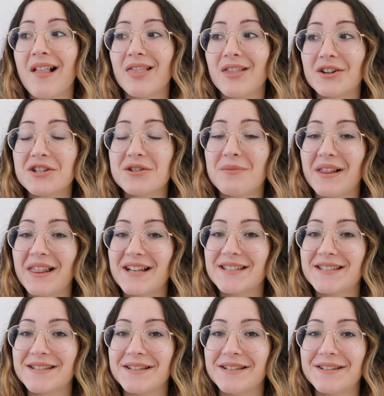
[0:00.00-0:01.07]
Learned my
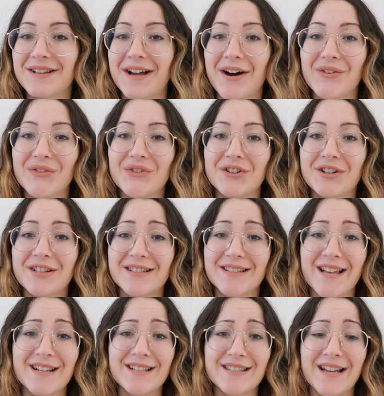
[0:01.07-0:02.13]
lesson after the
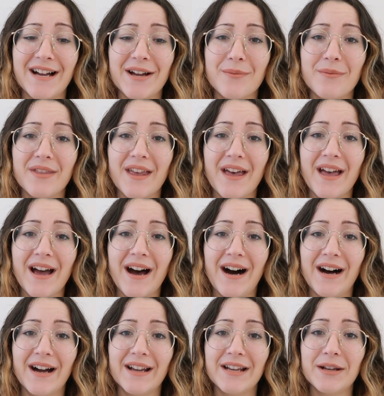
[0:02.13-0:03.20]
second time that
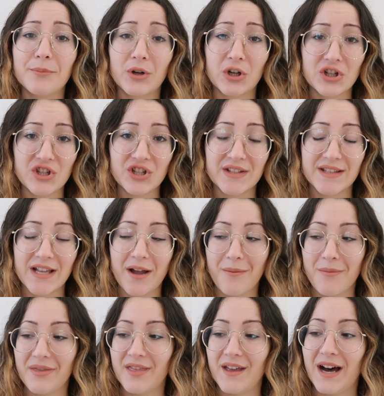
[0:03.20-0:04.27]
I purchased
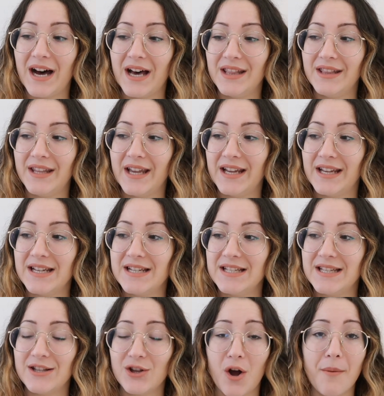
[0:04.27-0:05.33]
them that they
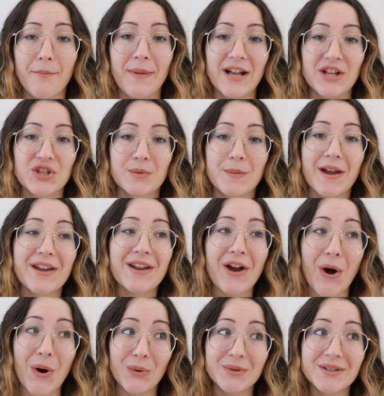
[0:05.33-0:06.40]
did not match my
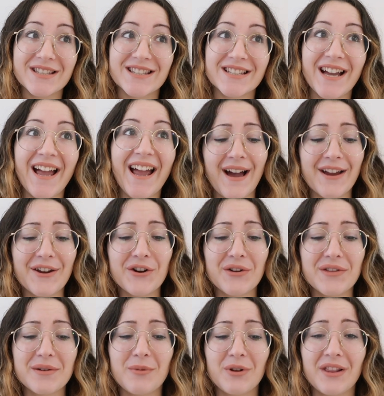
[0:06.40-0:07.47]
coat. I
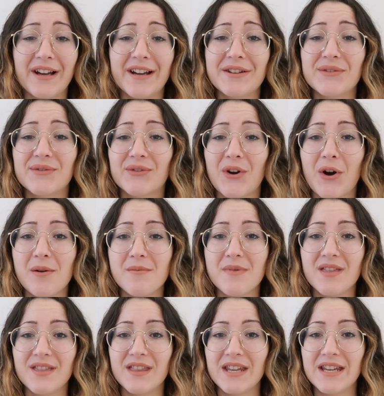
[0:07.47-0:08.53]
got them online
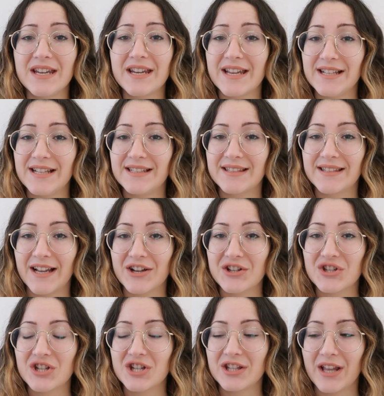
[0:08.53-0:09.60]
from the kids
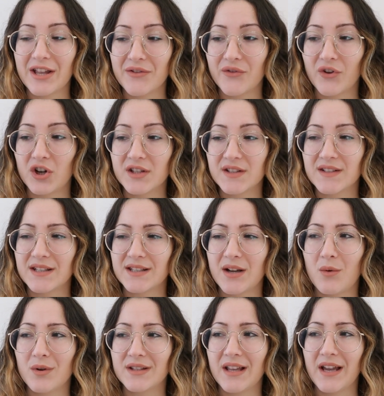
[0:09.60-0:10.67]
section at first because I
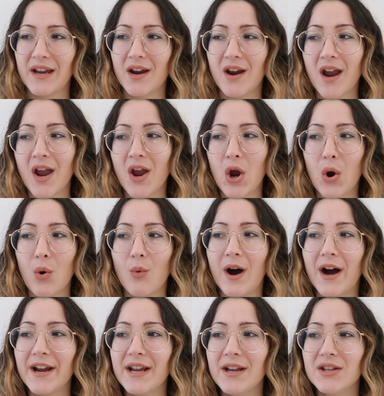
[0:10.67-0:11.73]
was like,
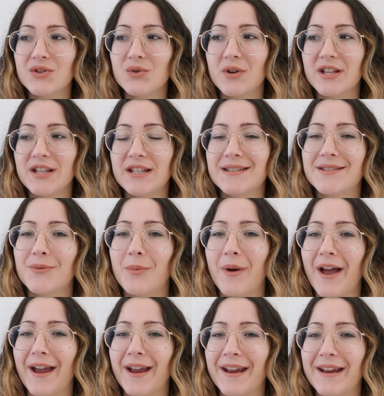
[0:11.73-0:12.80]
why do I need to
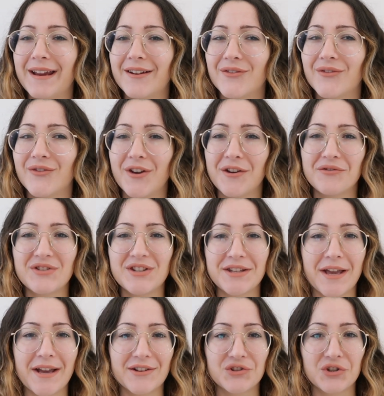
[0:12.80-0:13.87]
pay
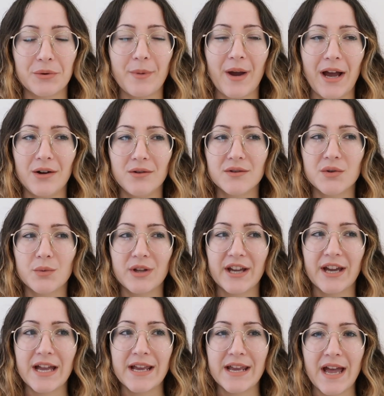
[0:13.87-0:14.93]
50 extra pounds when I
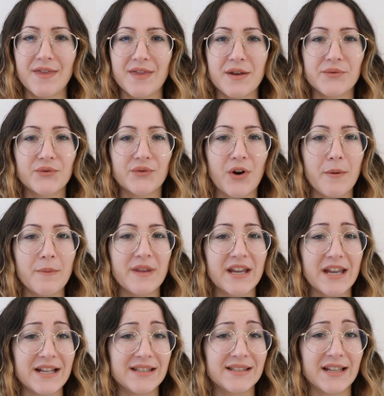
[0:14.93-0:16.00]
can get them from the
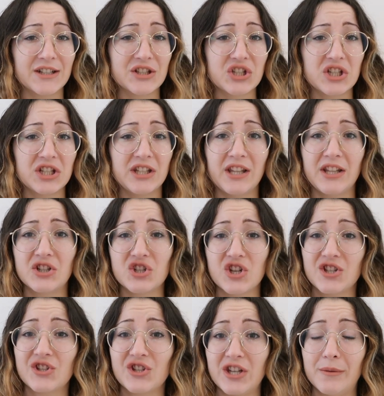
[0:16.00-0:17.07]
kids section and they're
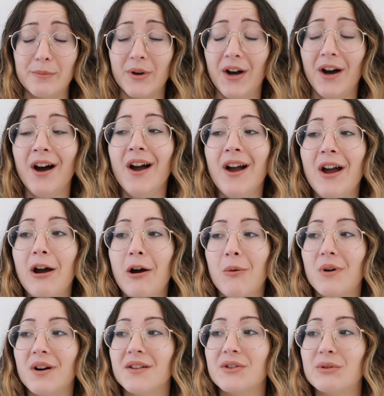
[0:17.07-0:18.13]
just cheaper?
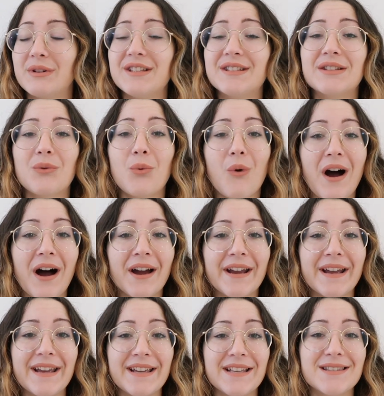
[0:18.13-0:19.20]
Well, the reason
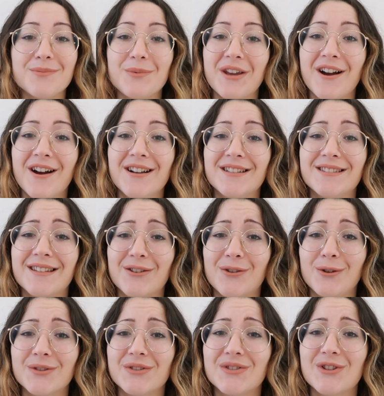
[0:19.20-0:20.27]
why, it's because they're
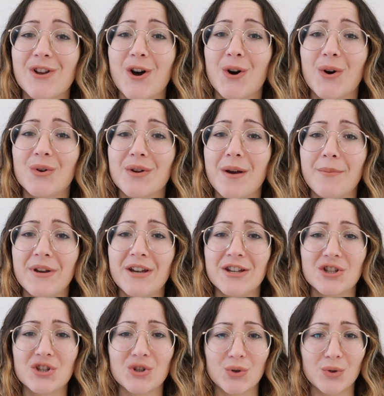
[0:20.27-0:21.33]
also a
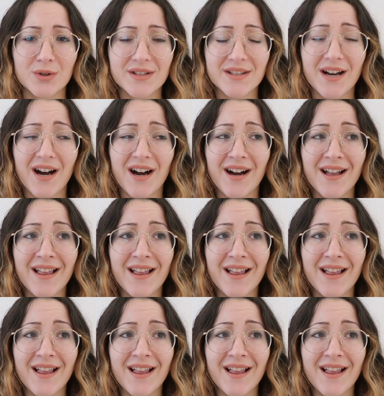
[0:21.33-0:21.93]
bit shorter.